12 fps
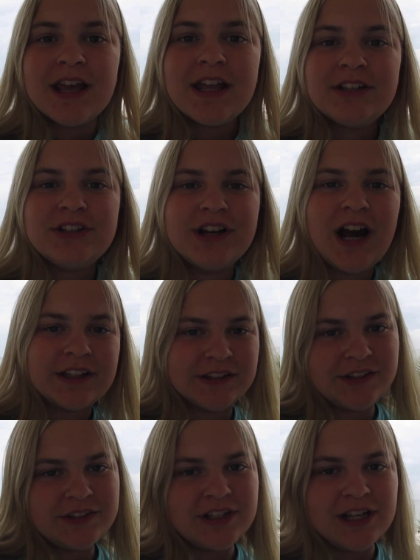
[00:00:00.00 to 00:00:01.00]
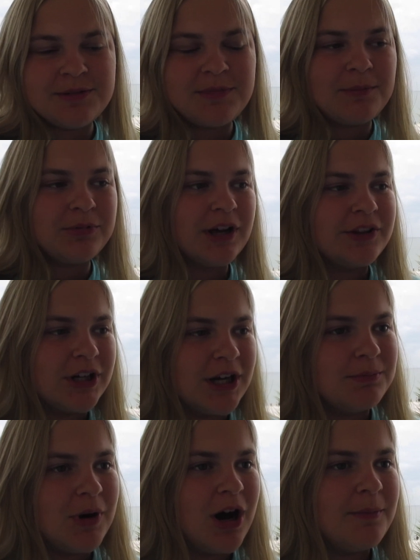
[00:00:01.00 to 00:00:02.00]
then you got to see my brother
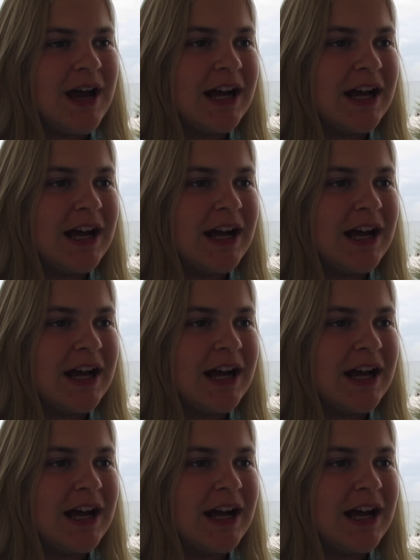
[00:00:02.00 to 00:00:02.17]
and mom